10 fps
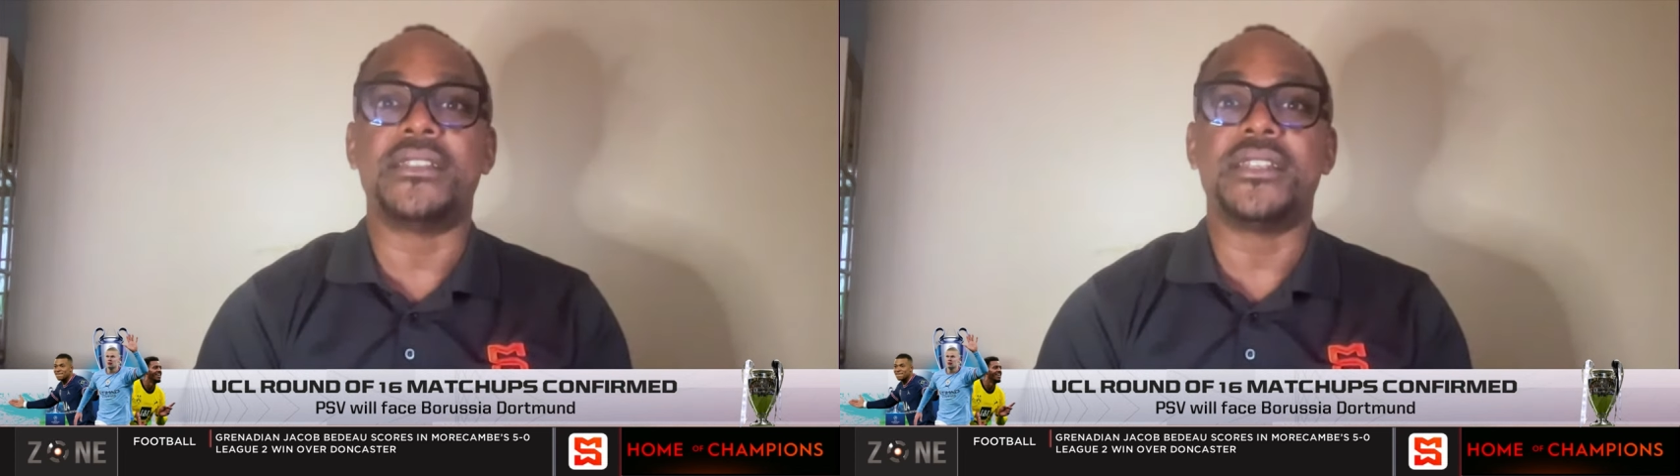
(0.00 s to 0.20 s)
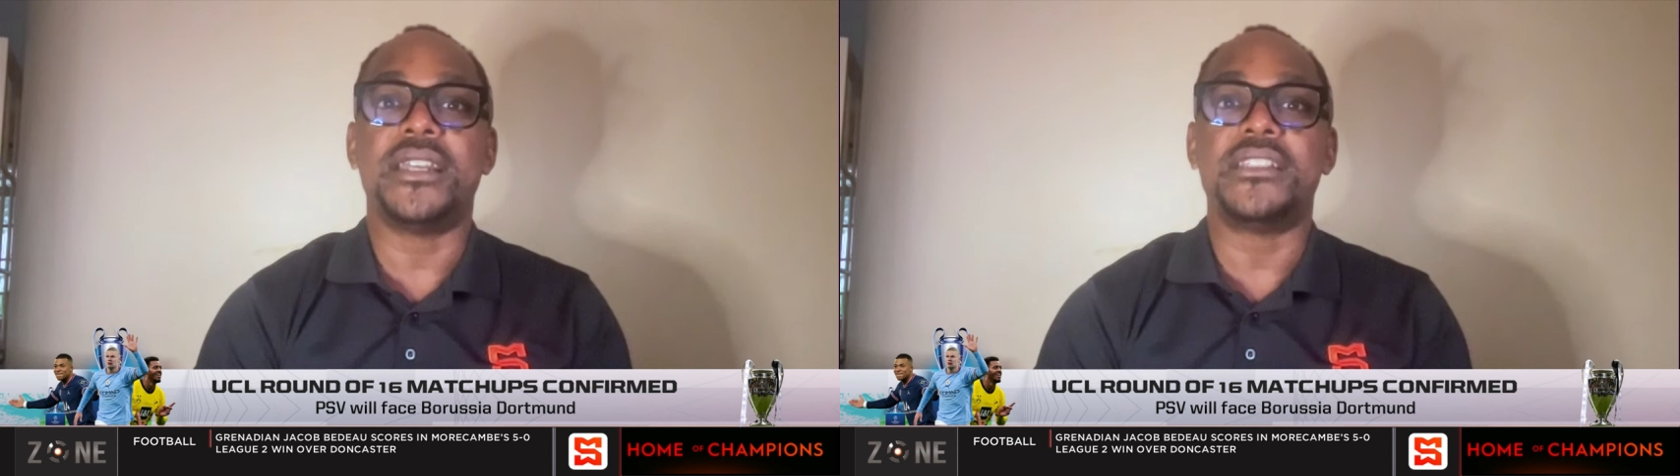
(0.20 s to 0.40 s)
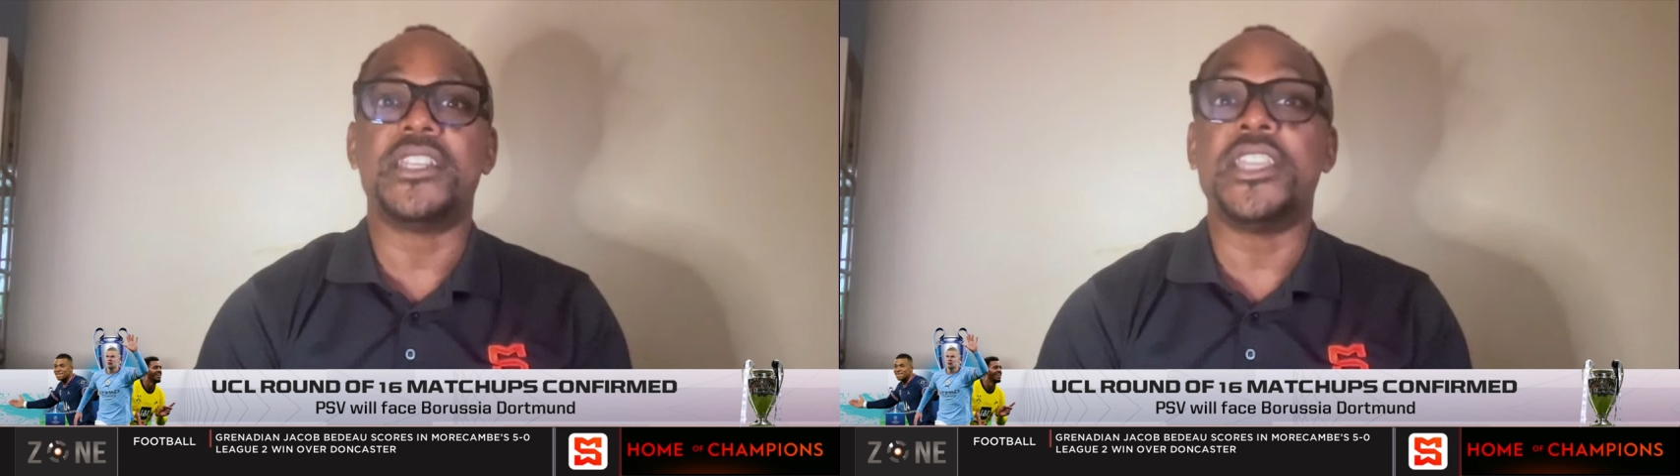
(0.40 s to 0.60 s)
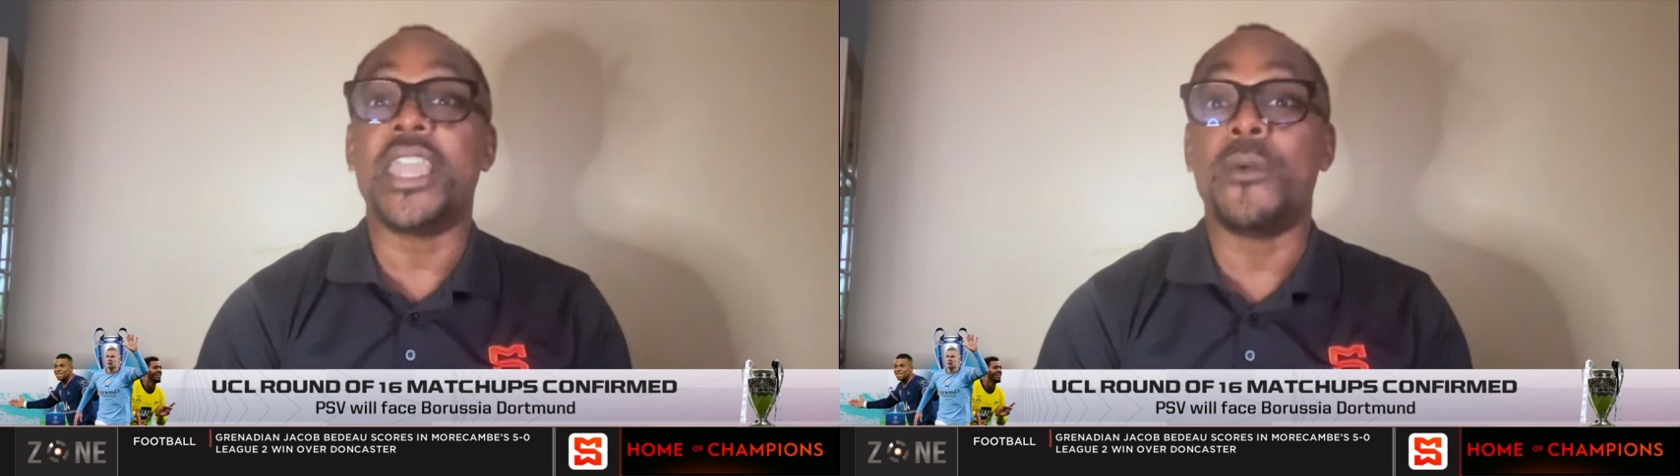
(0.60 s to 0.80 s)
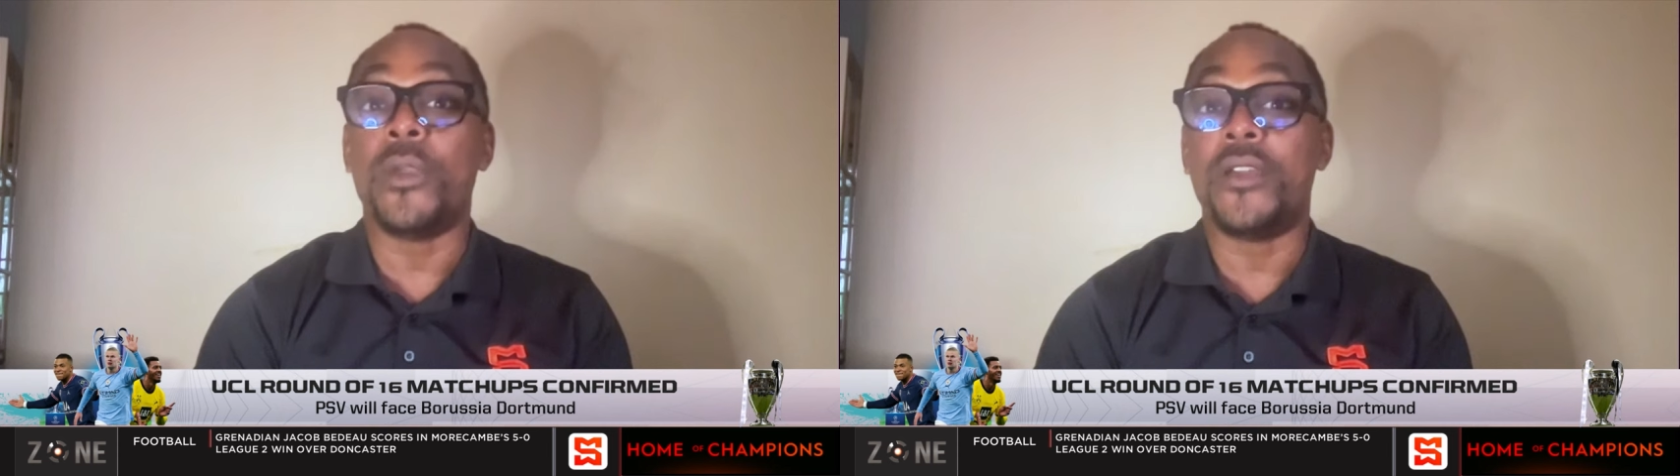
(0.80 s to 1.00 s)
It's a, it's a
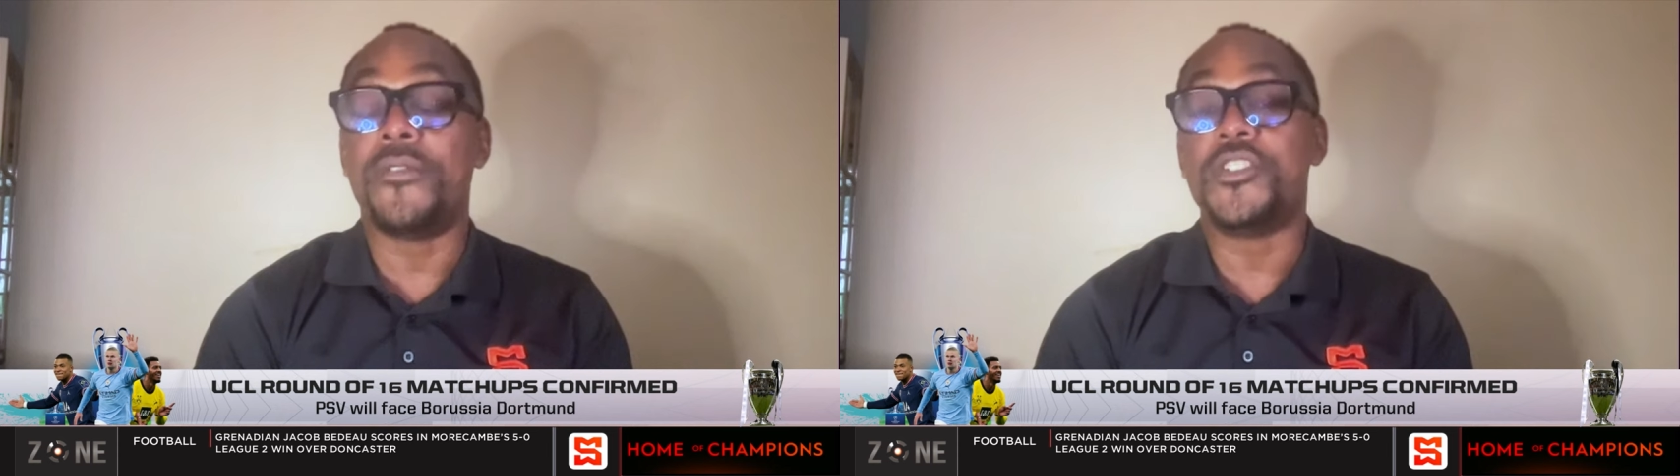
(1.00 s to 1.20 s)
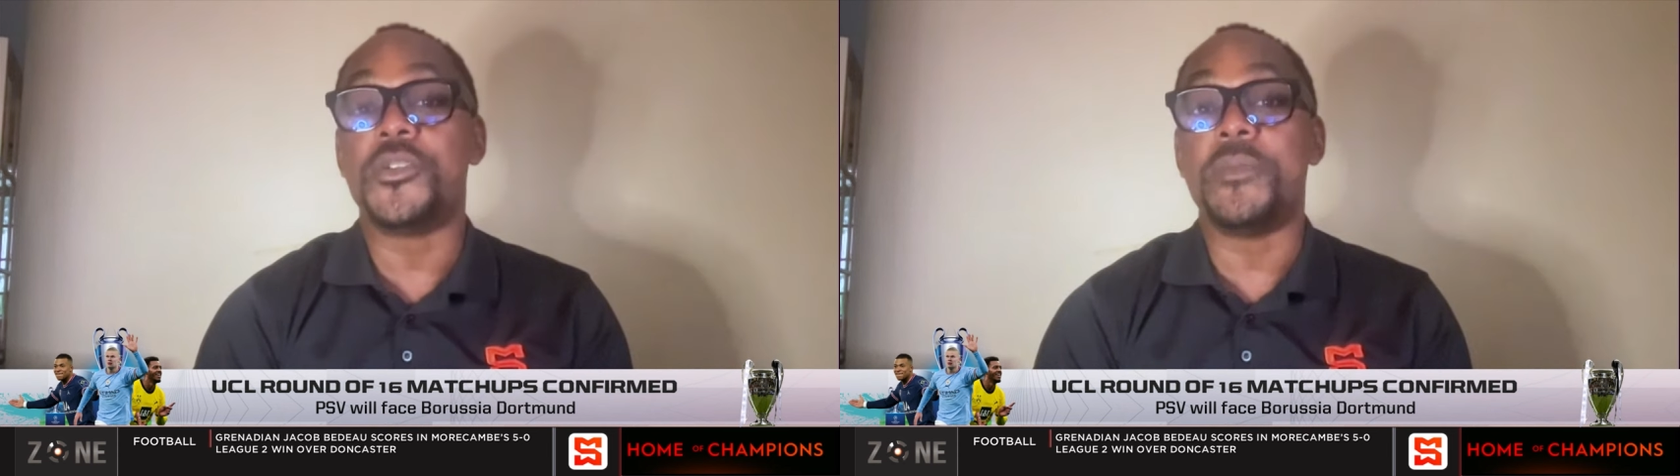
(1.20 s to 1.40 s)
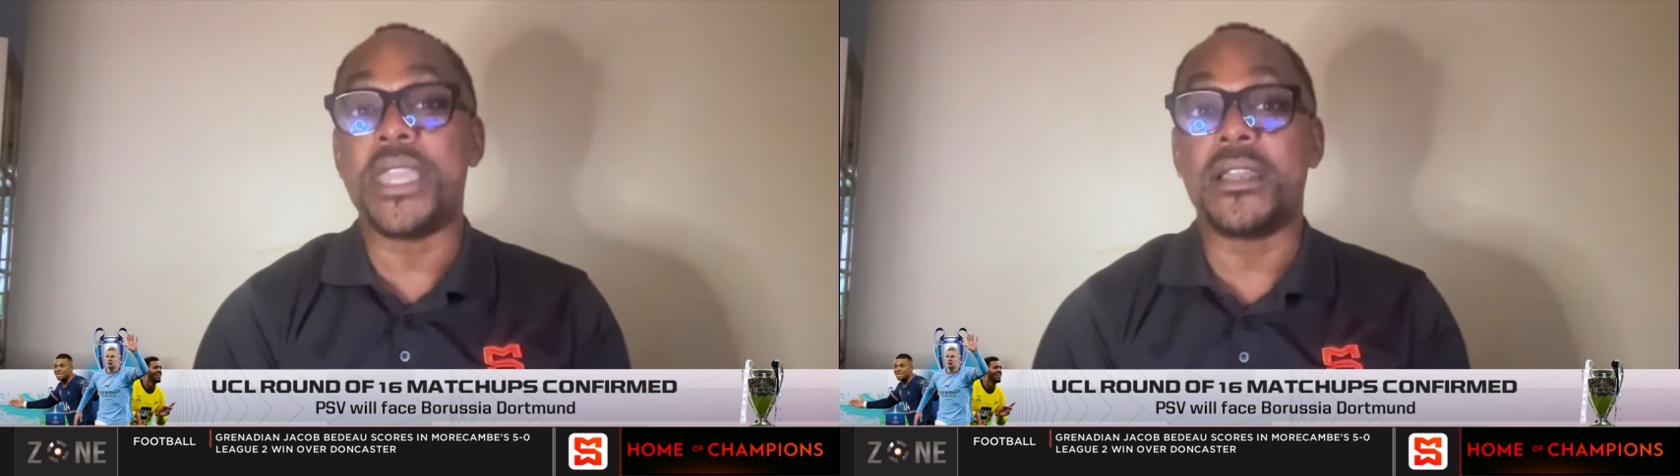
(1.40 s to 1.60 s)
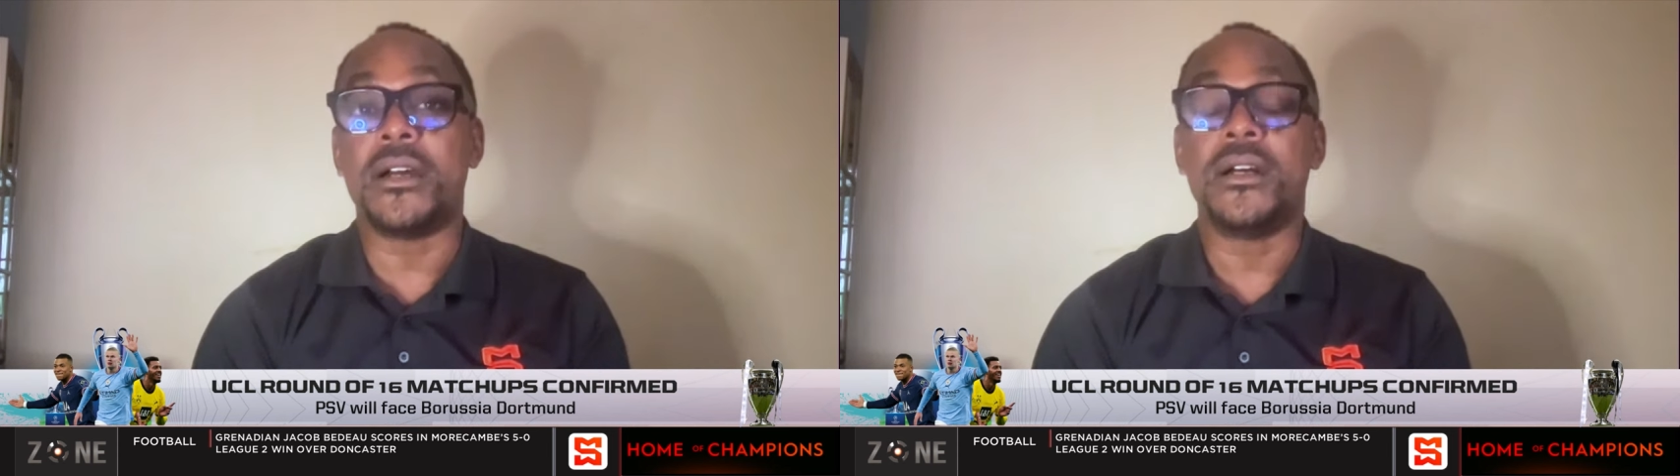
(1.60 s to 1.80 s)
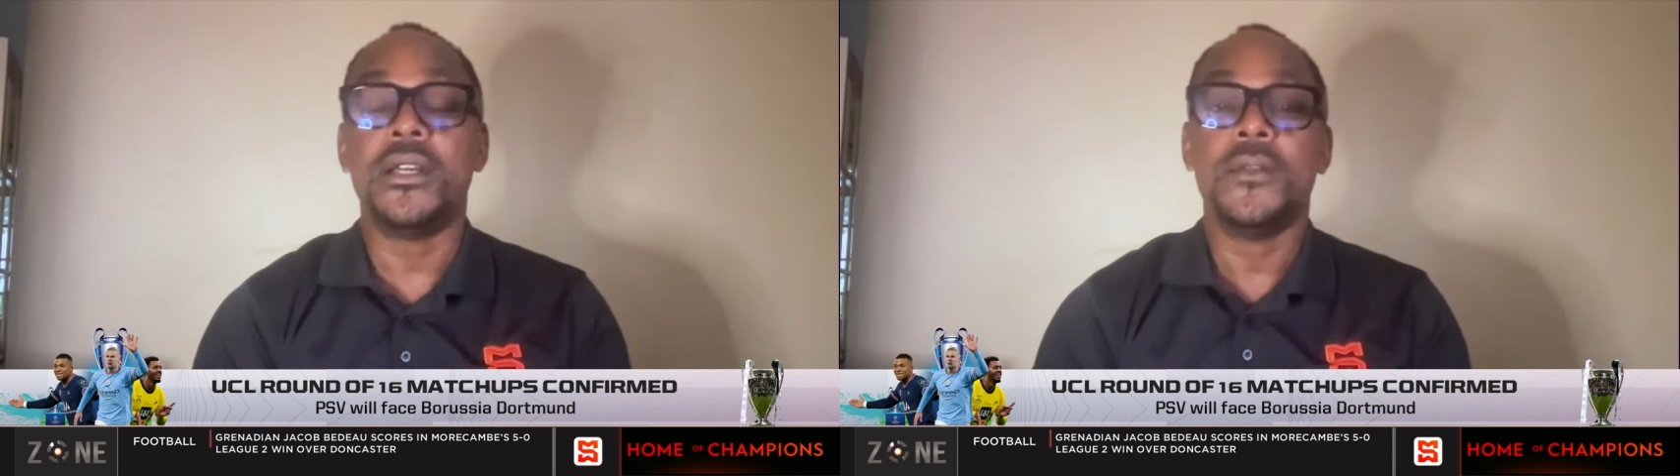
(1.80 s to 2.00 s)
year where for
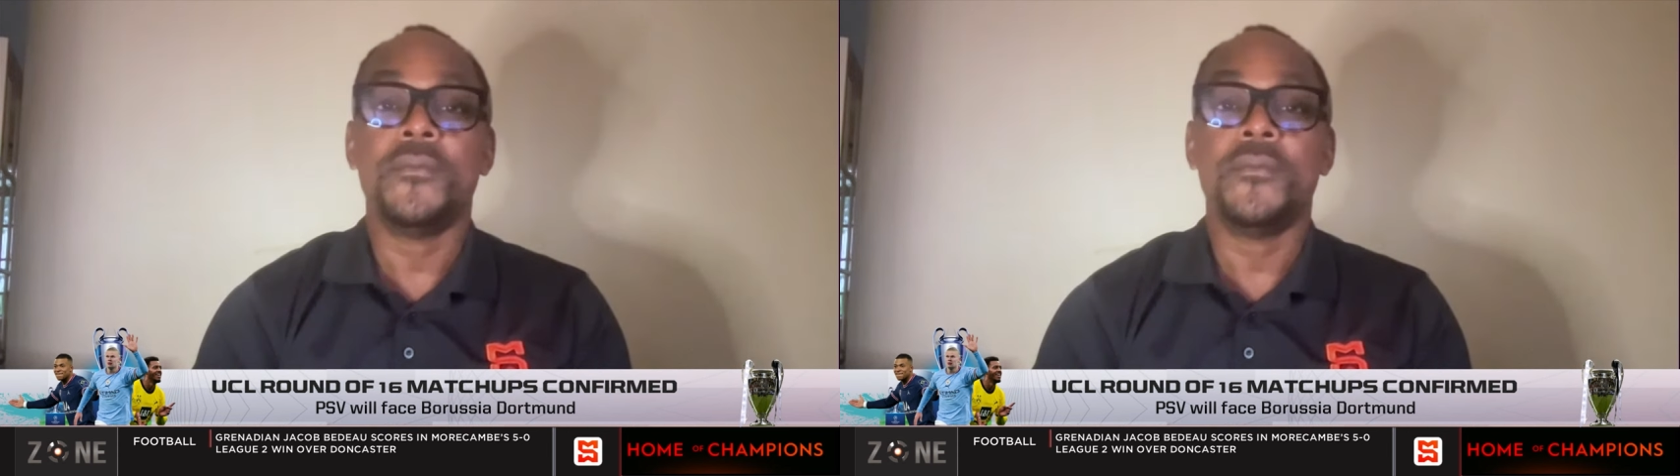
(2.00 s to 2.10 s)
Jamaica,